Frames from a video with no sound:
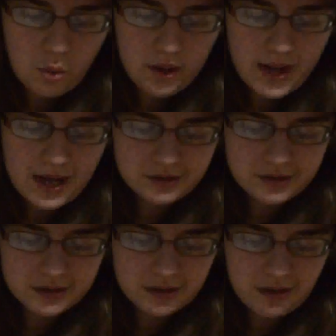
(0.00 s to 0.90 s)
"What
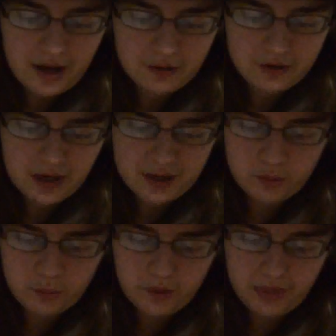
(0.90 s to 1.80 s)
hast thou done
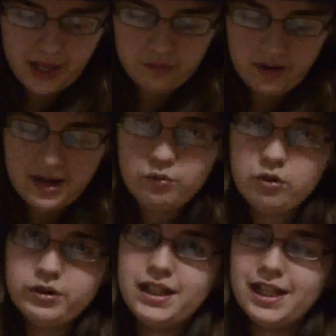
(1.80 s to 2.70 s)
with thy red
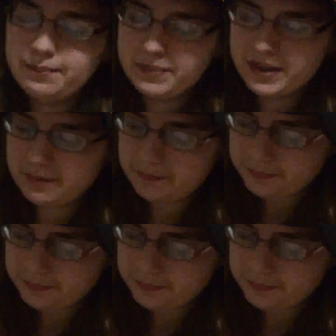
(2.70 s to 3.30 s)
rosy lips?"